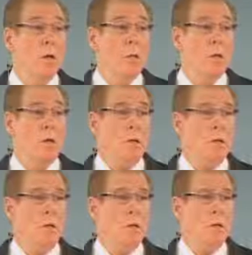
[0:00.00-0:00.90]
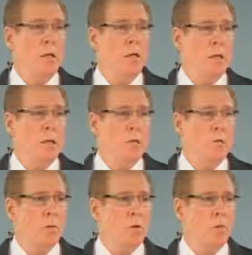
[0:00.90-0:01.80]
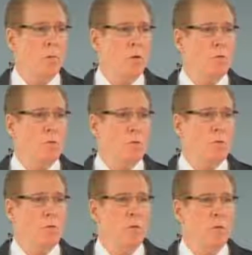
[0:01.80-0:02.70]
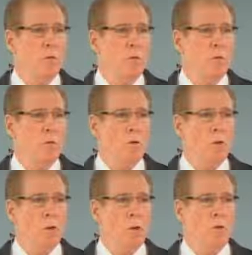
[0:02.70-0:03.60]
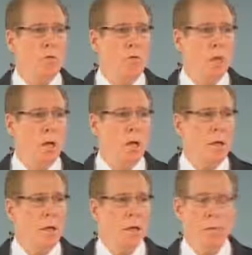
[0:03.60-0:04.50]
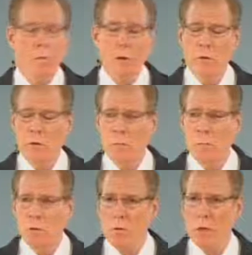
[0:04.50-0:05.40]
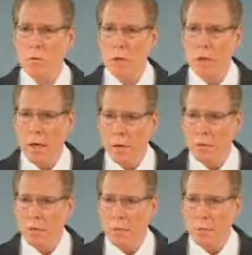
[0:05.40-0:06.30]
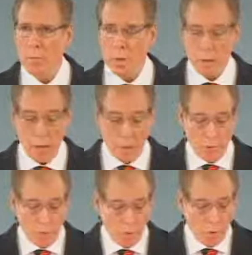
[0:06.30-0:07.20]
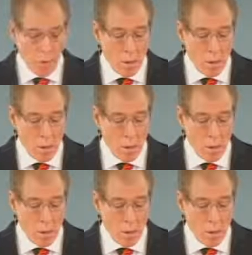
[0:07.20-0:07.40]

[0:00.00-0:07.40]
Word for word: But in these pre- some of these presentations, it just blows your mind once you start realizing some of the connections.